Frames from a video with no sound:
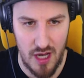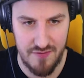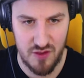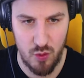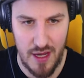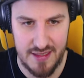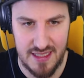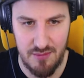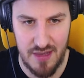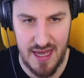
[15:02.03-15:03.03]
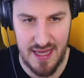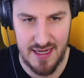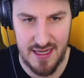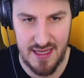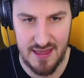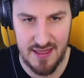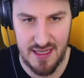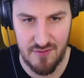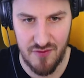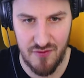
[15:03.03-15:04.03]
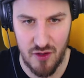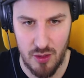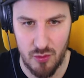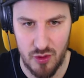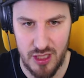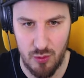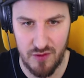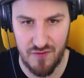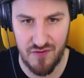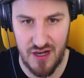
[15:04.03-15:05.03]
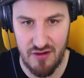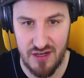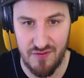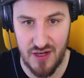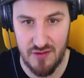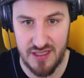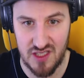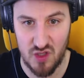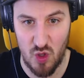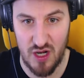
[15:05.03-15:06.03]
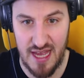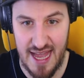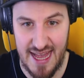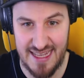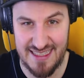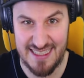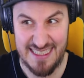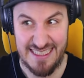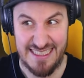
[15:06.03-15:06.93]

I've twenty men in the infirmary with very, very sore heads?